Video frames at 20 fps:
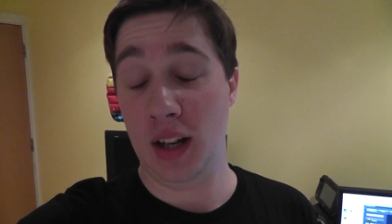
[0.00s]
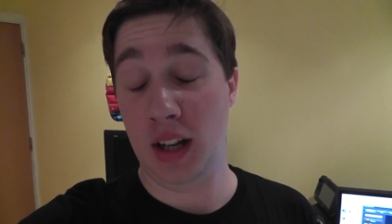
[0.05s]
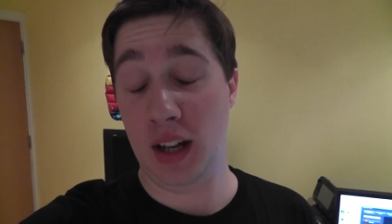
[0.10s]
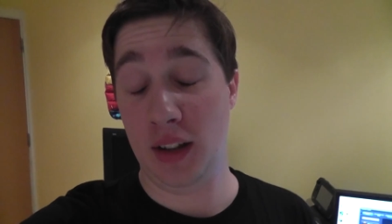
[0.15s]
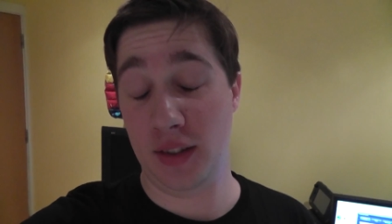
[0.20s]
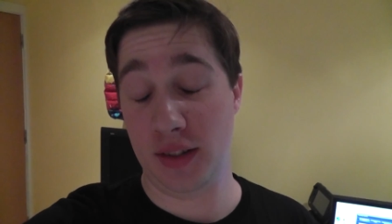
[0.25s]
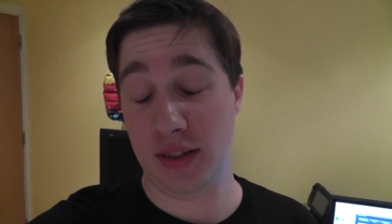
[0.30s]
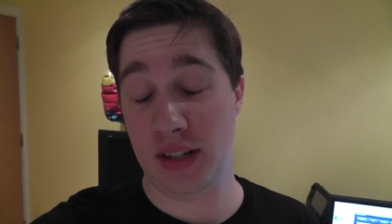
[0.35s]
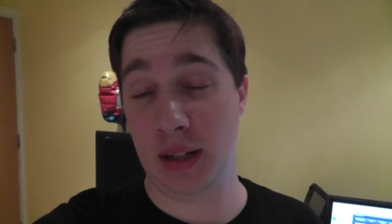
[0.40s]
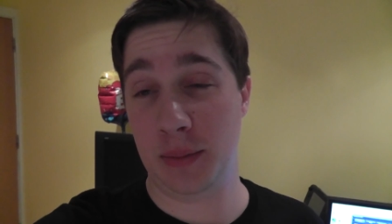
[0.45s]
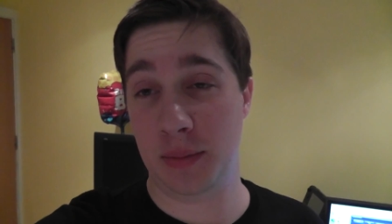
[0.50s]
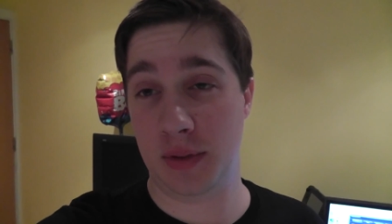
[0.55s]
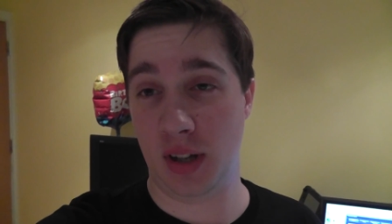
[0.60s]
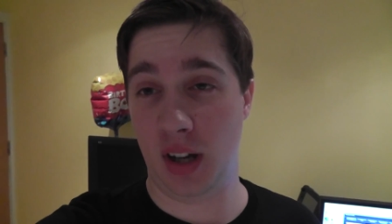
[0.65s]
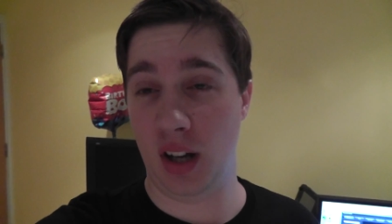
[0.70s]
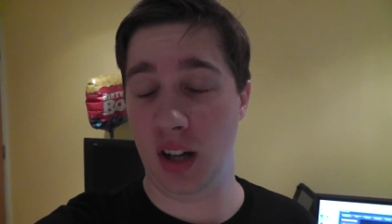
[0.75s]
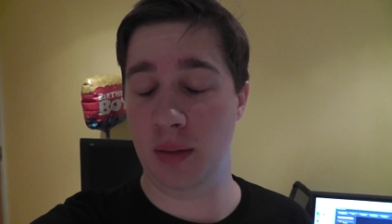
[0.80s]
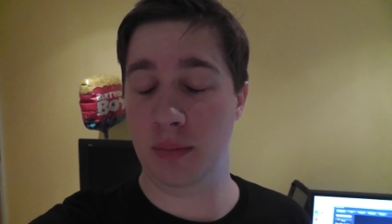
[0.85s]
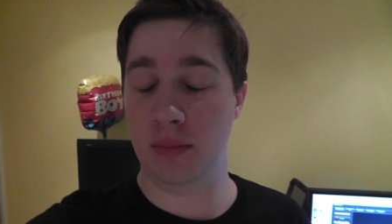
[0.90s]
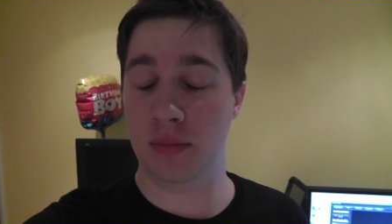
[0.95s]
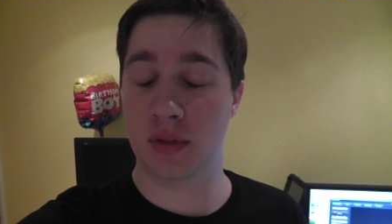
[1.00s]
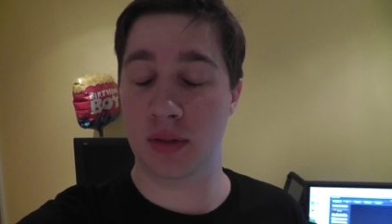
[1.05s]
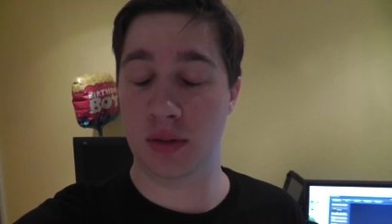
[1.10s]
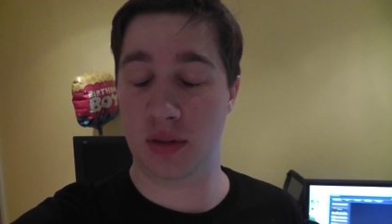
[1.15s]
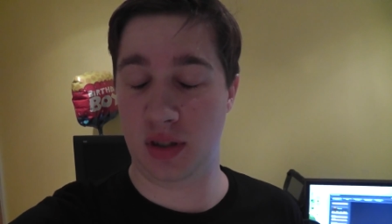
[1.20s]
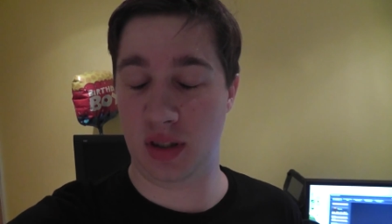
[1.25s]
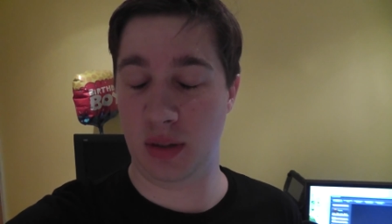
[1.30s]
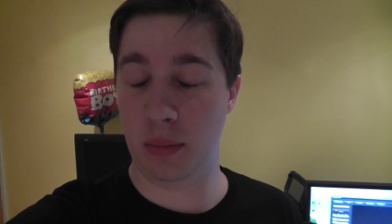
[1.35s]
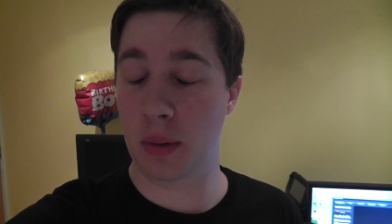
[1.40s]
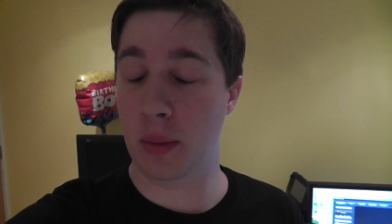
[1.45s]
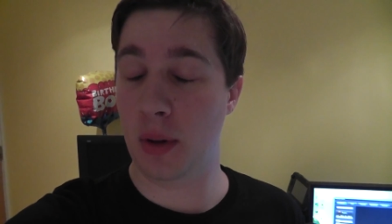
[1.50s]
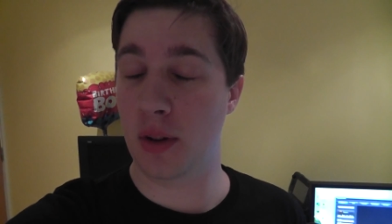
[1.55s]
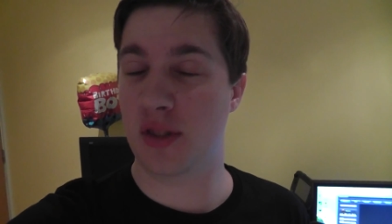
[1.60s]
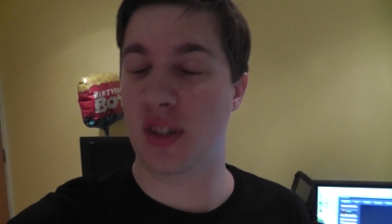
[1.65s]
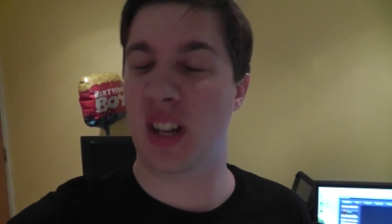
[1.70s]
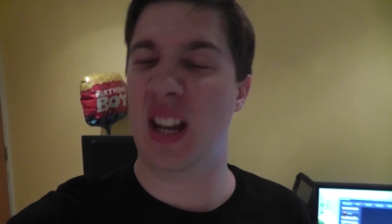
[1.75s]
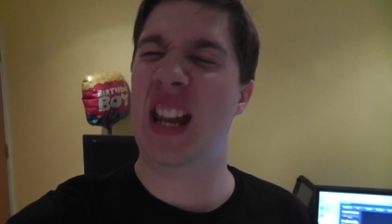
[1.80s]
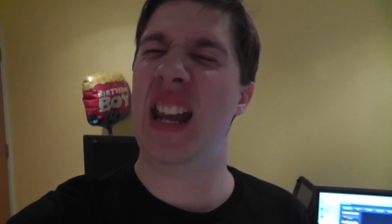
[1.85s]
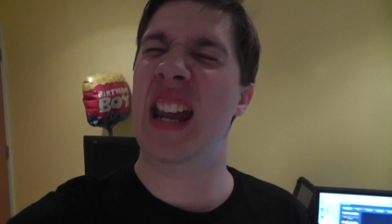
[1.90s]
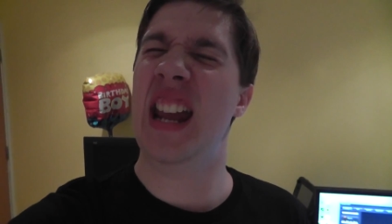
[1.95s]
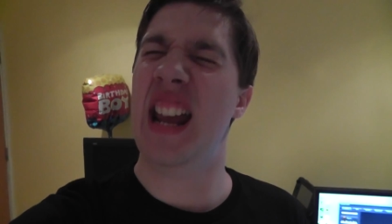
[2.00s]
at the same time, some of the most